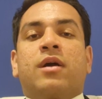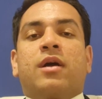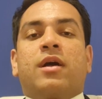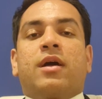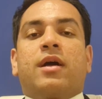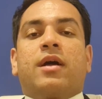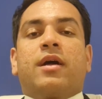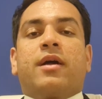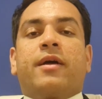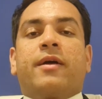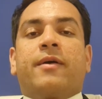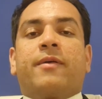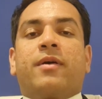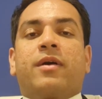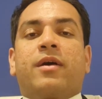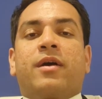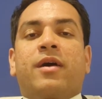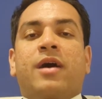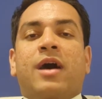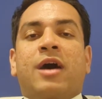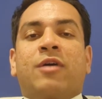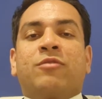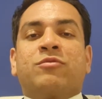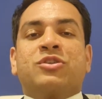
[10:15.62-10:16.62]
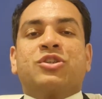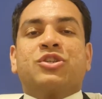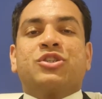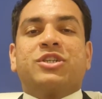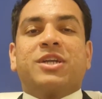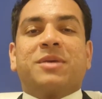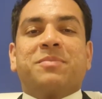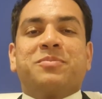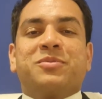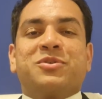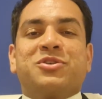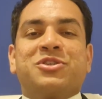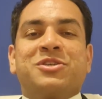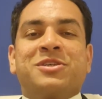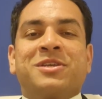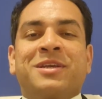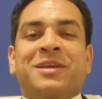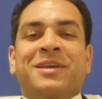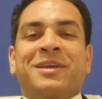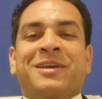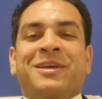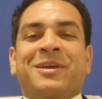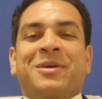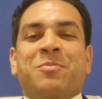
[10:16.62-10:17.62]
Our ships
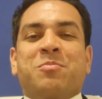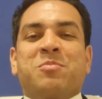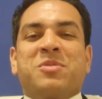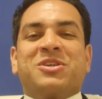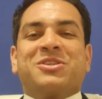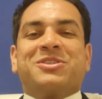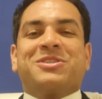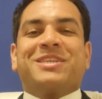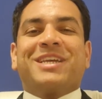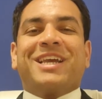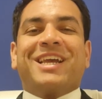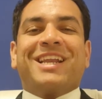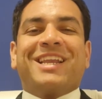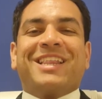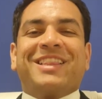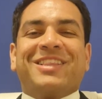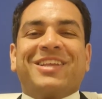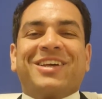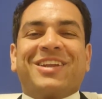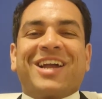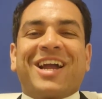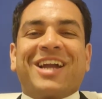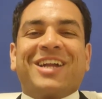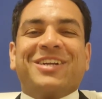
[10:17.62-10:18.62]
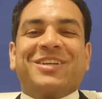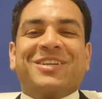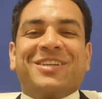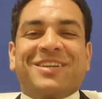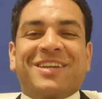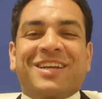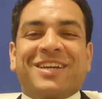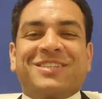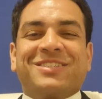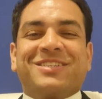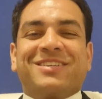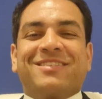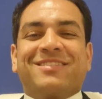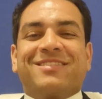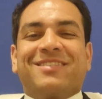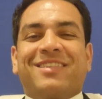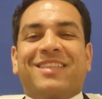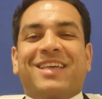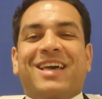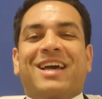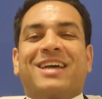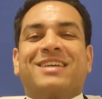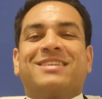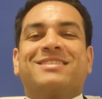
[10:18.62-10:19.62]
must sail in the right direction,
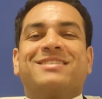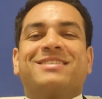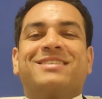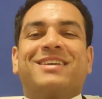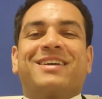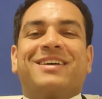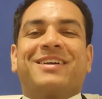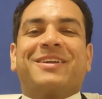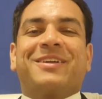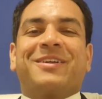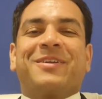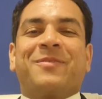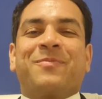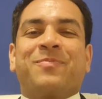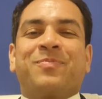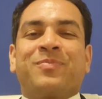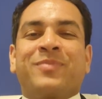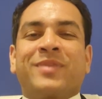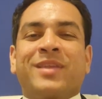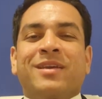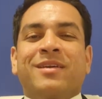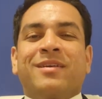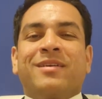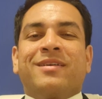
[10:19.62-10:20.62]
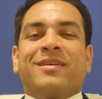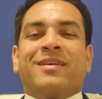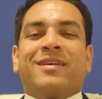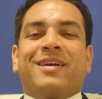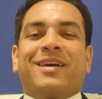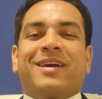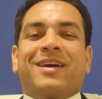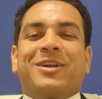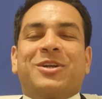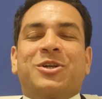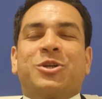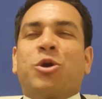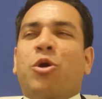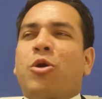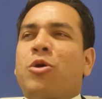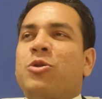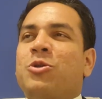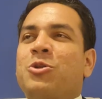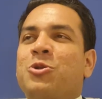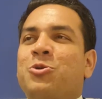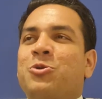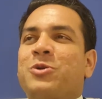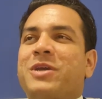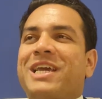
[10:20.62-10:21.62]
as Don
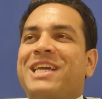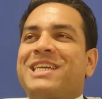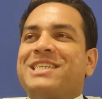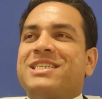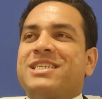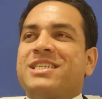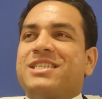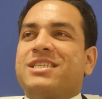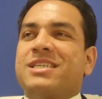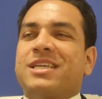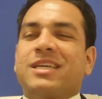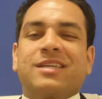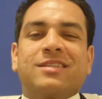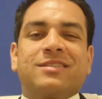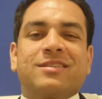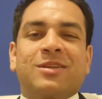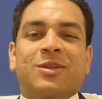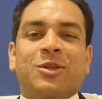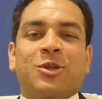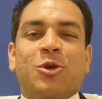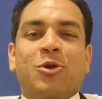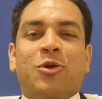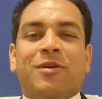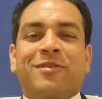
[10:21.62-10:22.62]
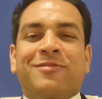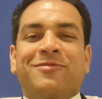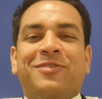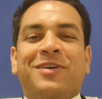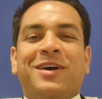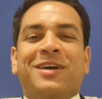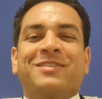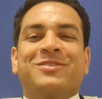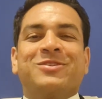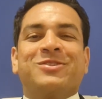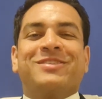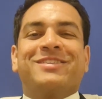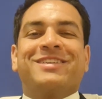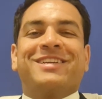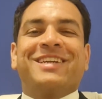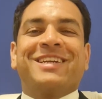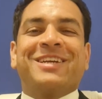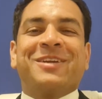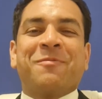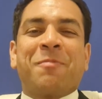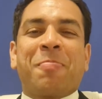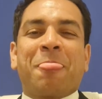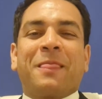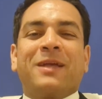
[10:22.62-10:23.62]
Lucchese says in Godfather 3.
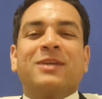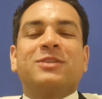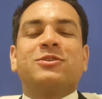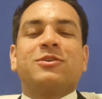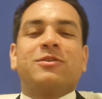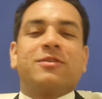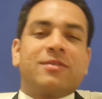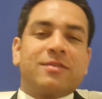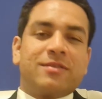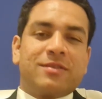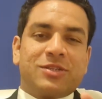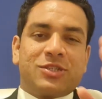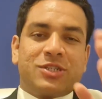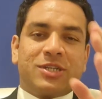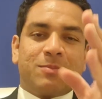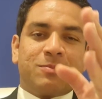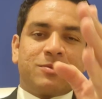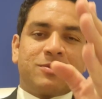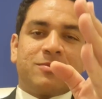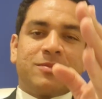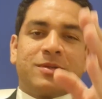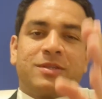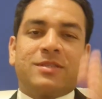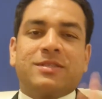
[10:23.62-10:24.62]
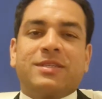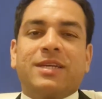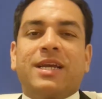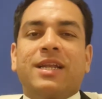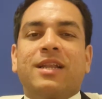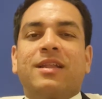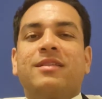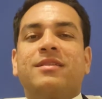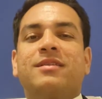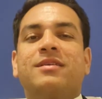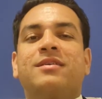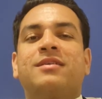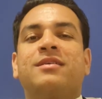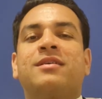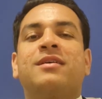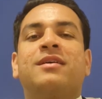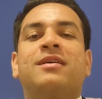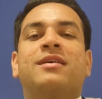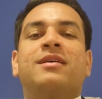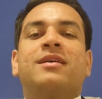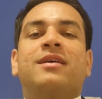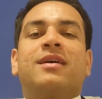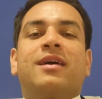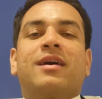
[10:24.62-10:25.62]
So the ships must sail in
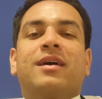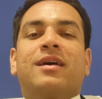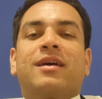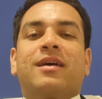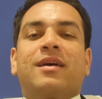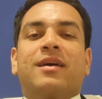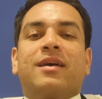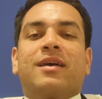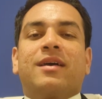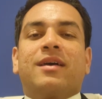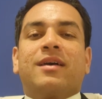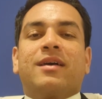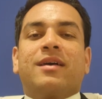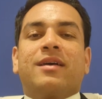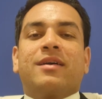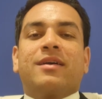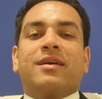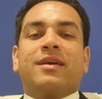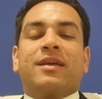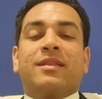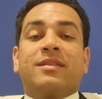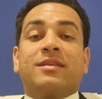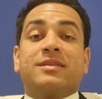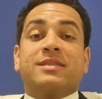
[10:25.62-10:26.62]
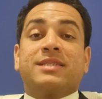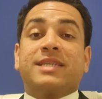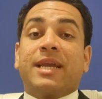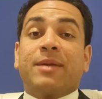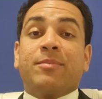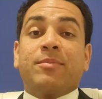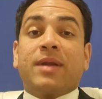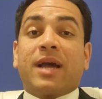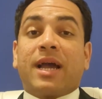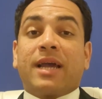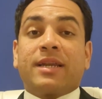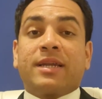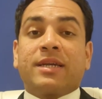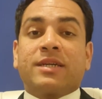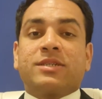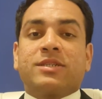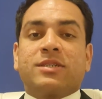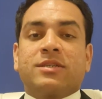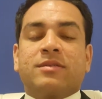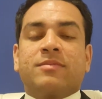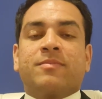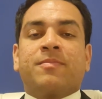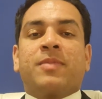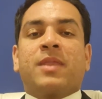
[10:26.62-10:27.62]
the same
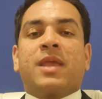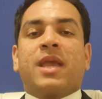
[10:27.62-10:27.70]
direction.